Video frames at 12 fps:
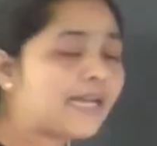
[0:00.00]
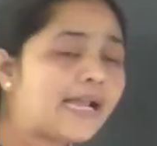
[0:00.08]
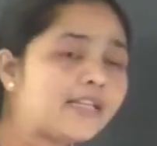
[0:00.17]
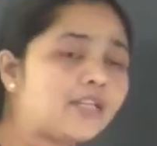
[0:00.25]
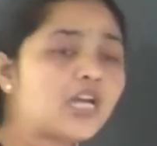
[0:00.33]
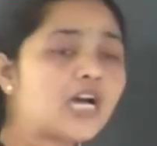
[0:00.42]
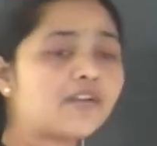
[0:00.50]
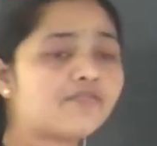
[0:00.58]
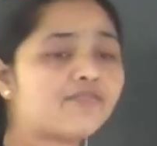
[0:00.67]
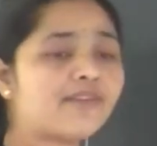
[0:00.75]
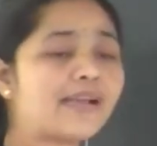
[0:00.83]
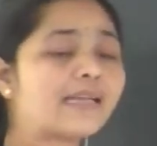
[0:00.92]
take your
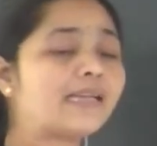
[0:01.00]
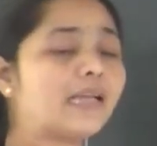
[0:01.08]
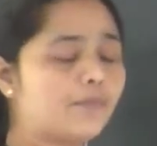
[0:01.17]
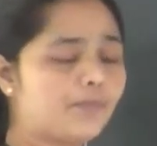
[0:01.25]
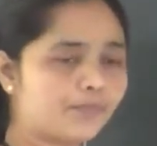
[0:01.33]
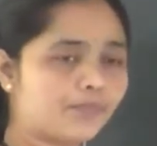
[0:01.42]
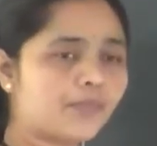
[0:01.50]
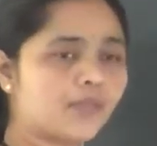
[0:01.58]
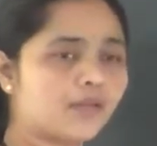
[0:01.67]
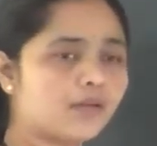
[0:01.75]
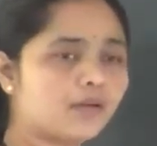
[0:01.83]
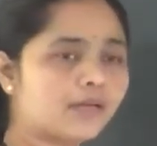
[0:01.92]
fake name,
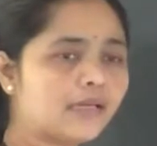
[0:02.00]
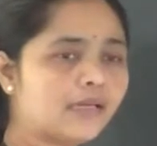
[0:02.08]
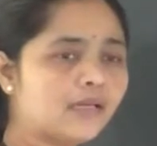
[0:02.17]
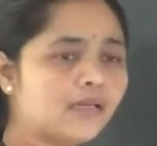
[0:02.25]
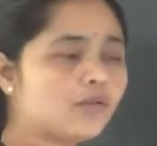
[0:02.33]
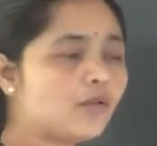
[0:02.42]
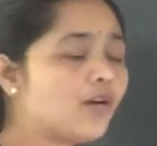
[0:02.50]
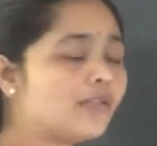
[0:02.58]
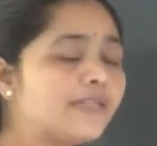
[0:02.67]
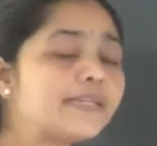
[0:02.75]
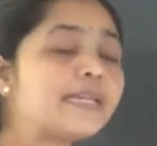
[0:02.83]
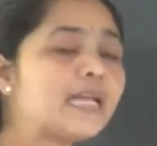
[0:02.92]
okay,
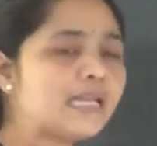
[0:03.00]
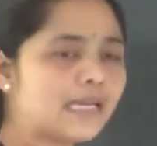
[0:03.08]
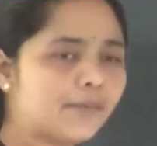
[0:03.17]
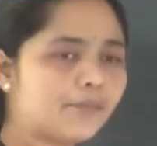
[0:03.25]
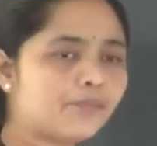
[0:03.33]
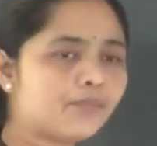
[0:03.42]
not real name.